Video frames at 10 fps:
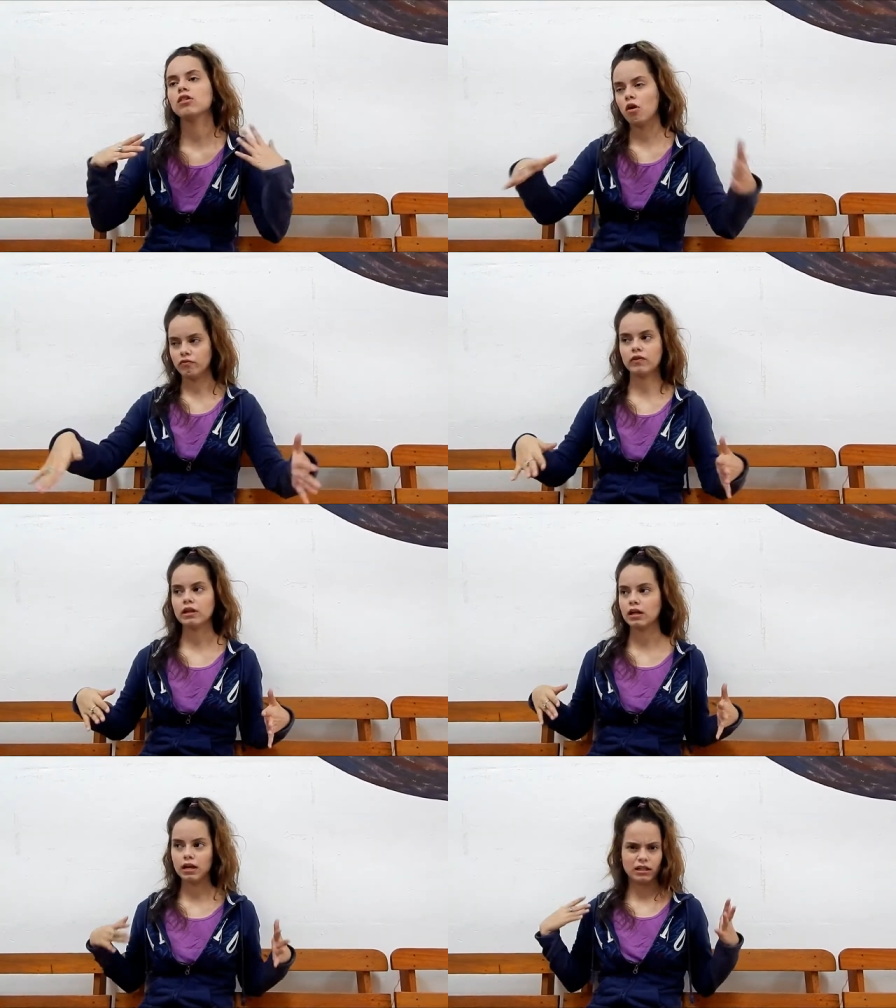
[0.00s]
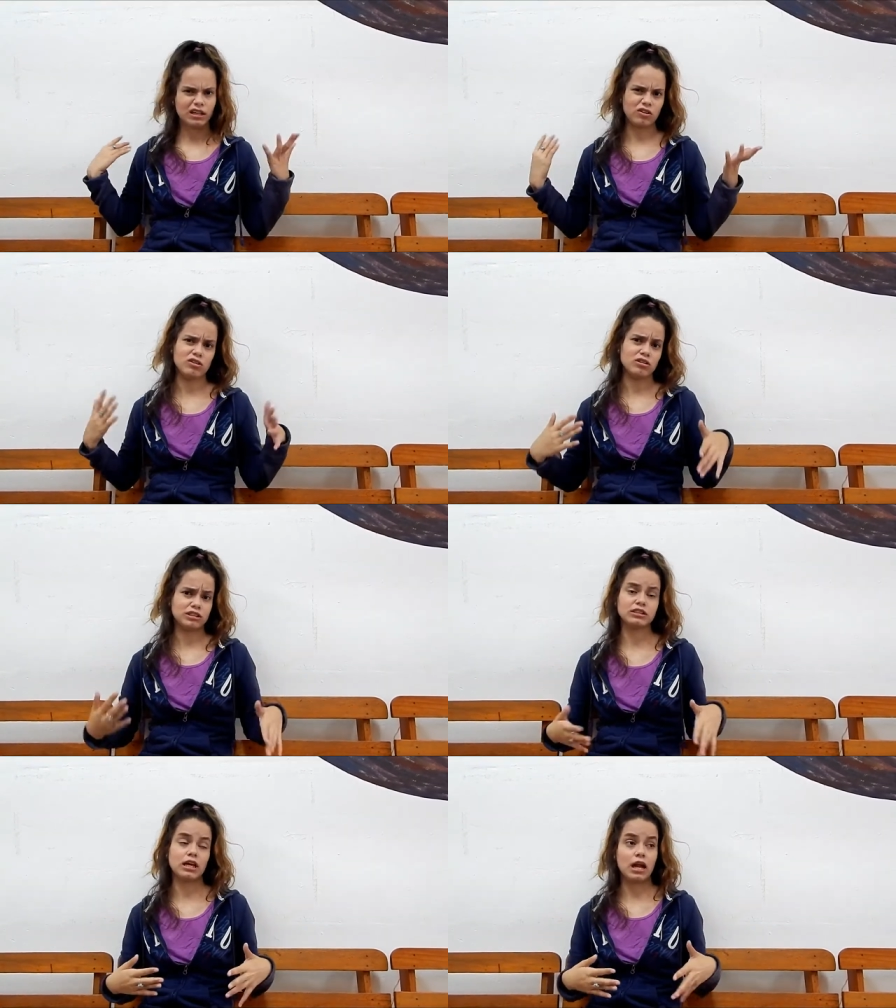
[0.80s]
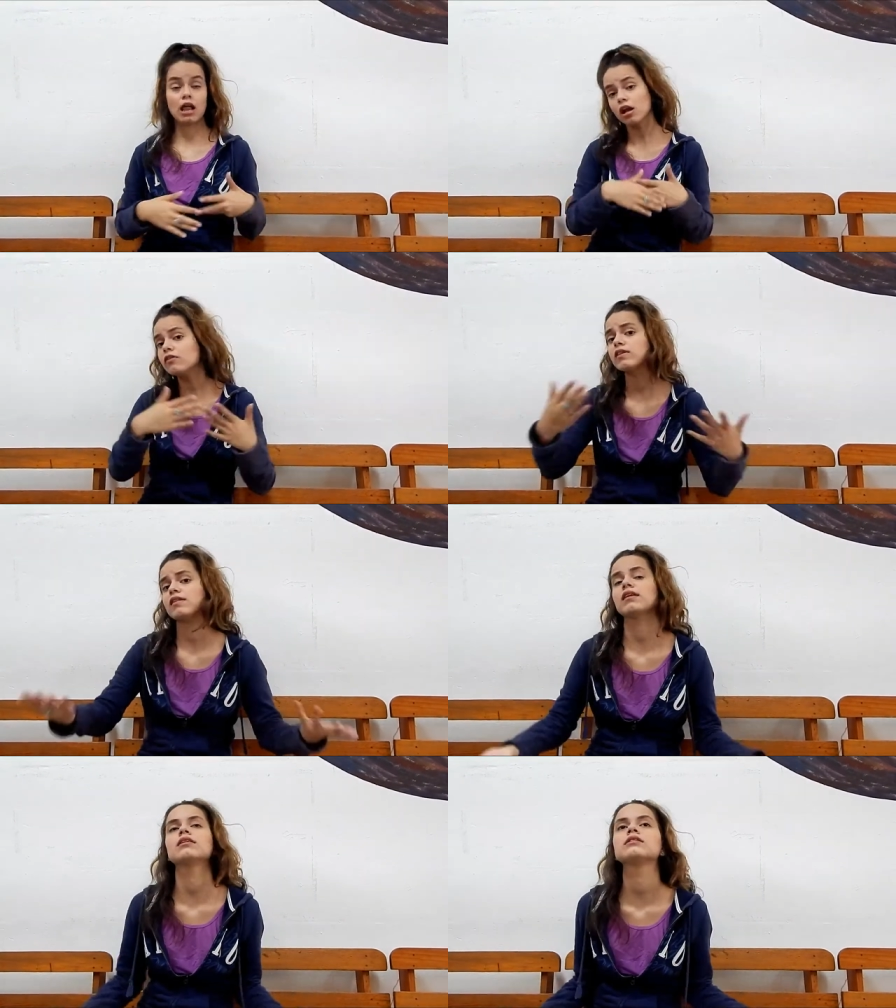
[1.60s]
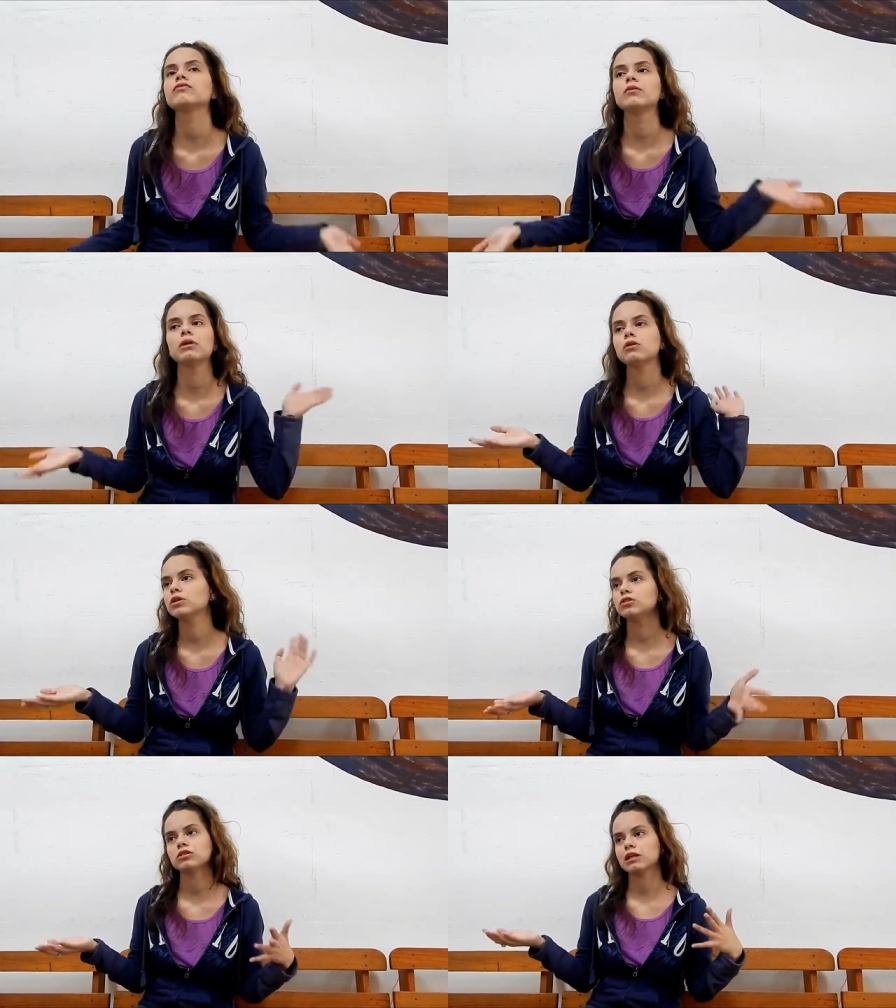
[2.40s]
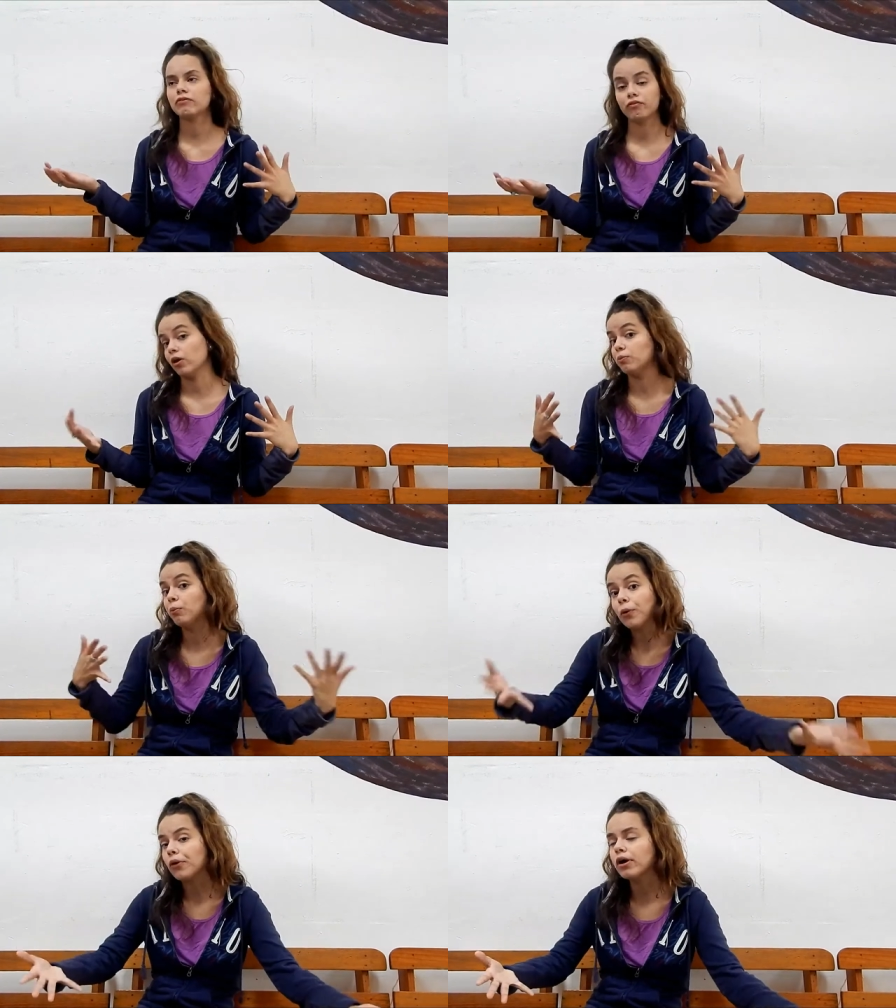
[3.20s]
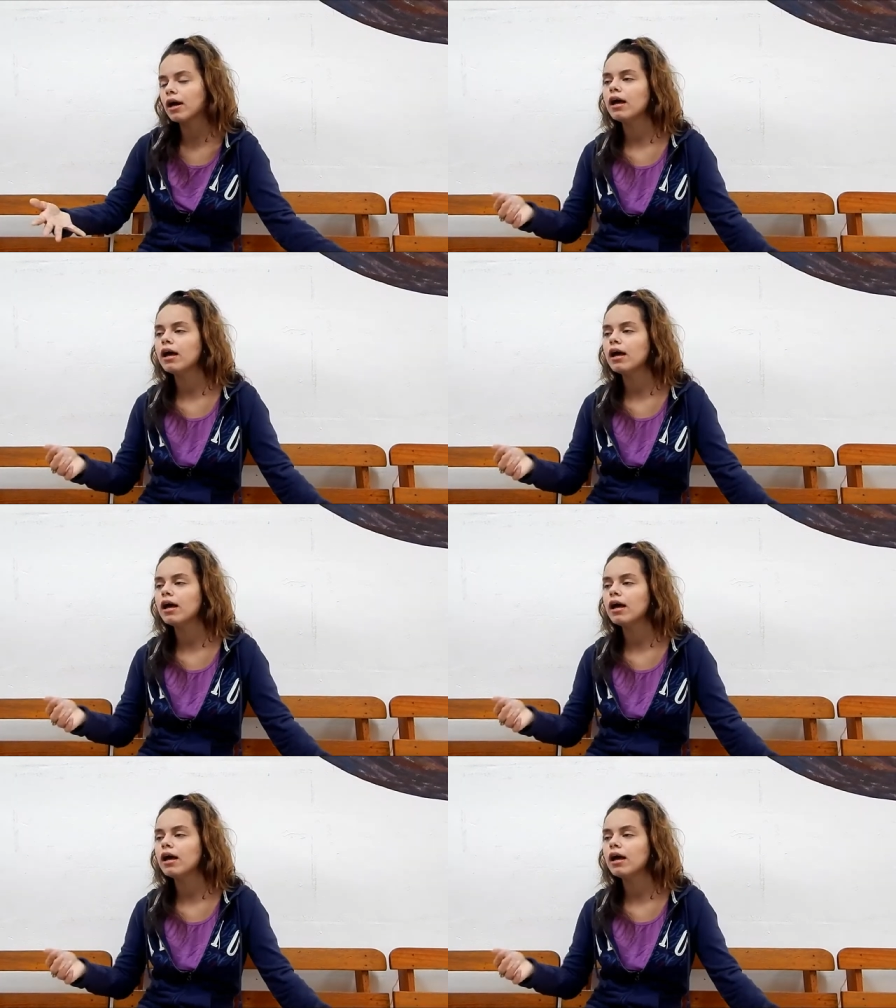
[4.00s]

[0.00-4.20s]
loved it and I didn't understand a lot of the things so for me it was just a fun book